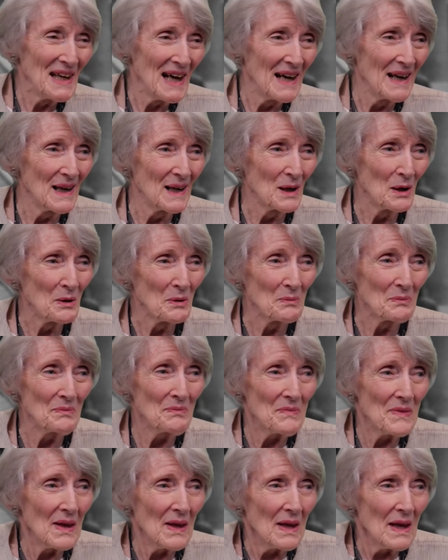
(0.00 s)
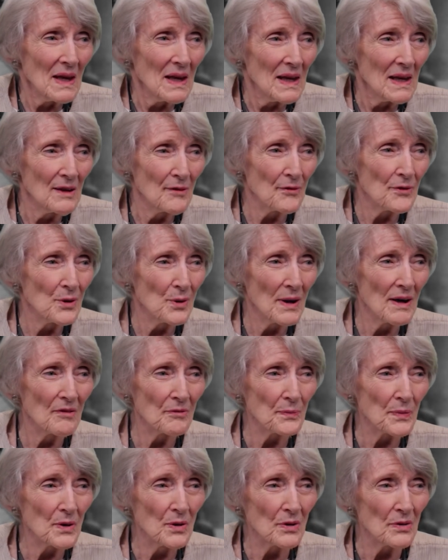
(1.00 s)
Um, if you
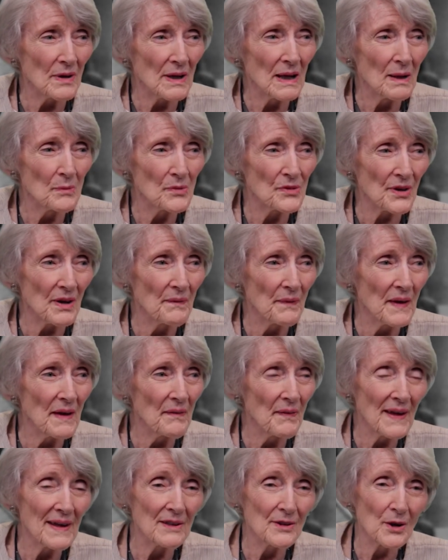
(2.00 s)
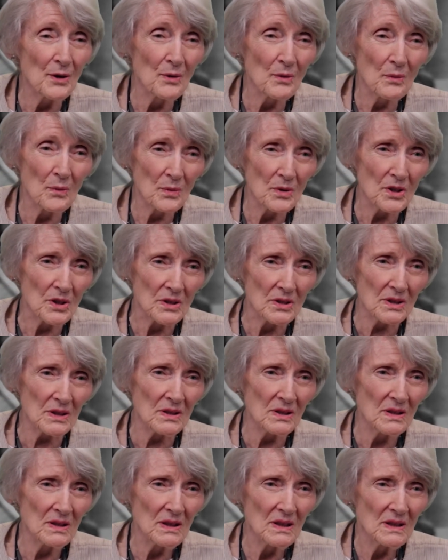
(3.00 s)
have programs and then they don't work,
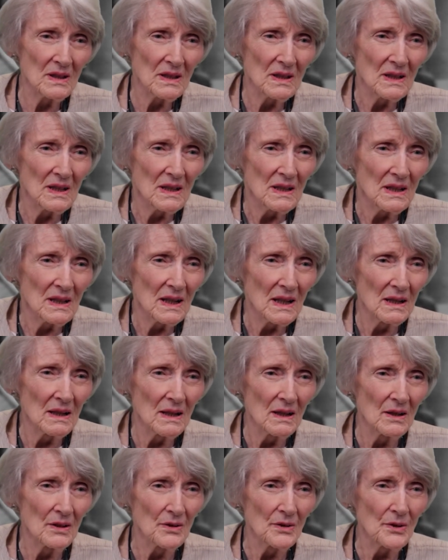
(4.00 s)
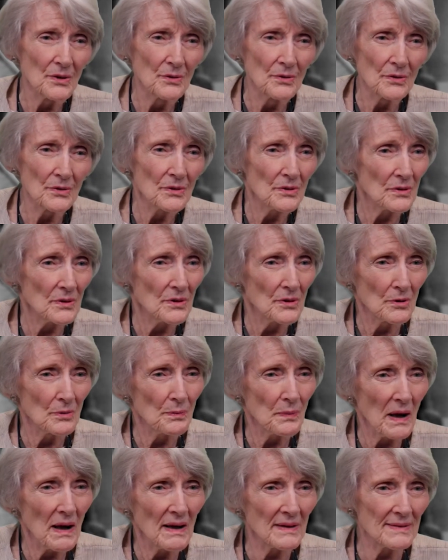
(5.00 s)
uh, you you're
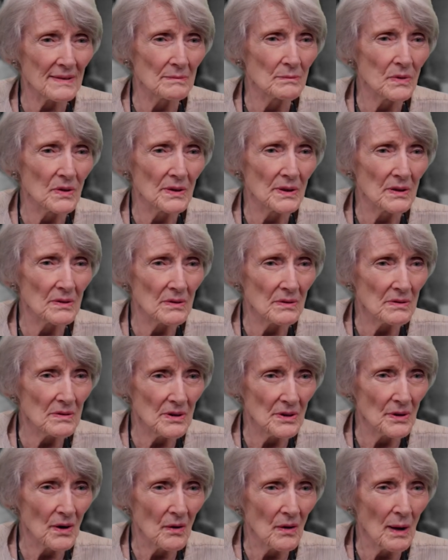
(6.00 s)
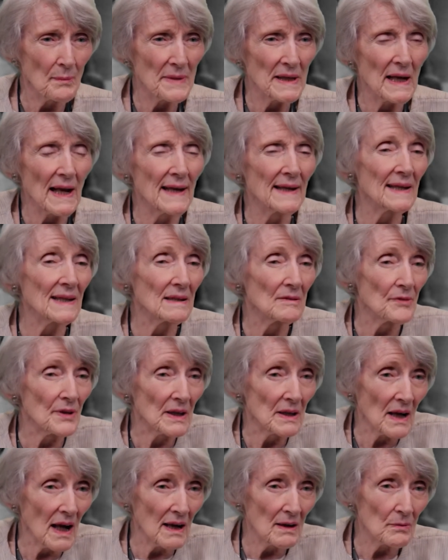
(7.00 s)
possibly you know I mean any
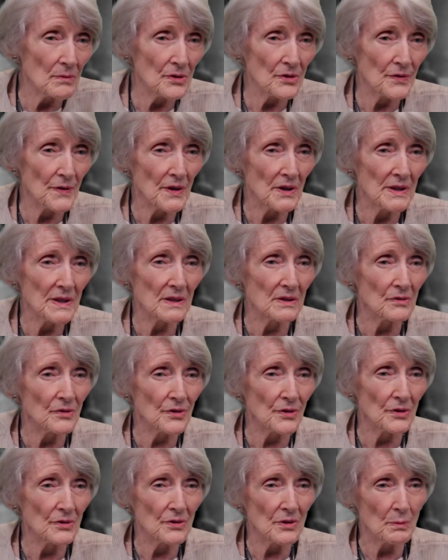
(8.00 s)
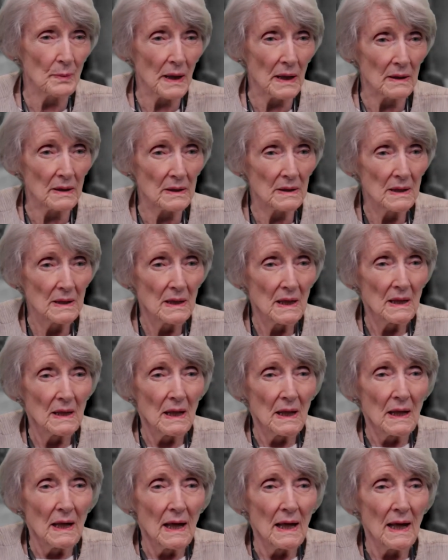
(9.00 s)
event I was very concerned about it,
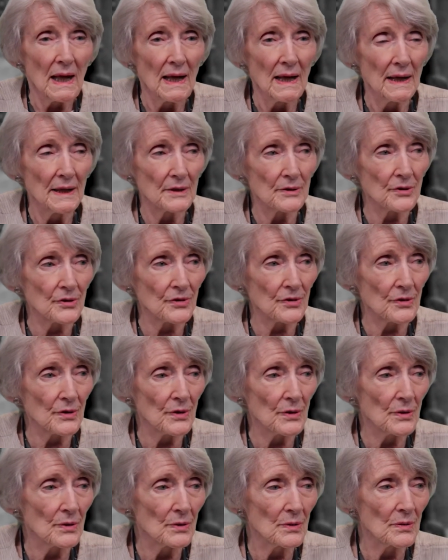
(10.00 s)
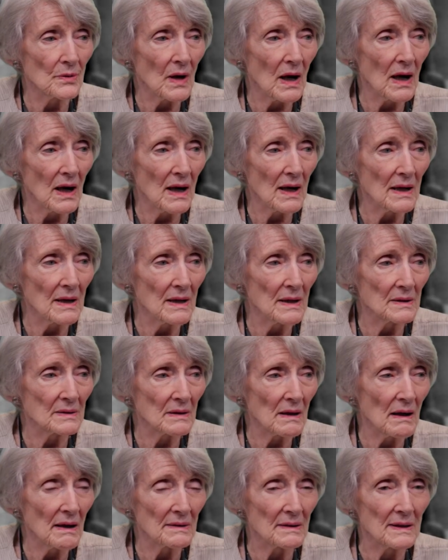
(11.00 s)
and so I had
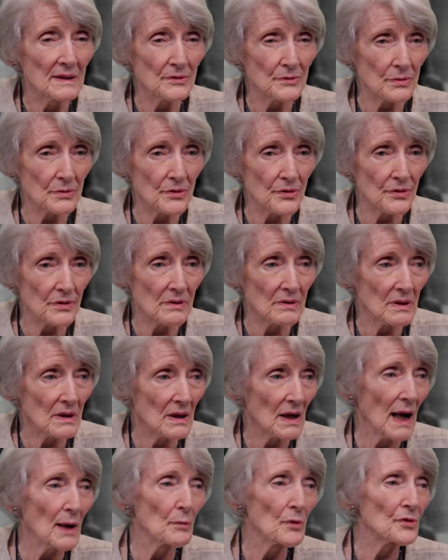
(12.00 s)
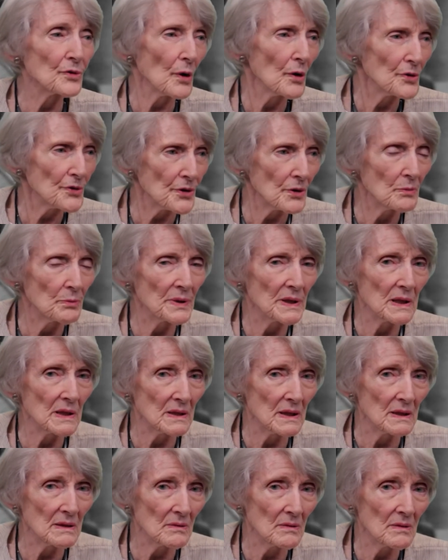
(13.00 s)
gotten interested, and I was also
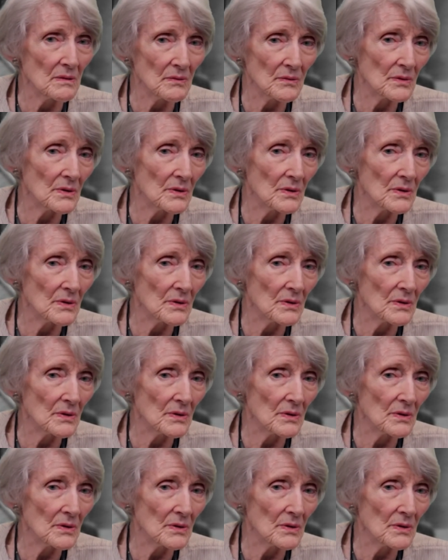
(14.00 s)
beginning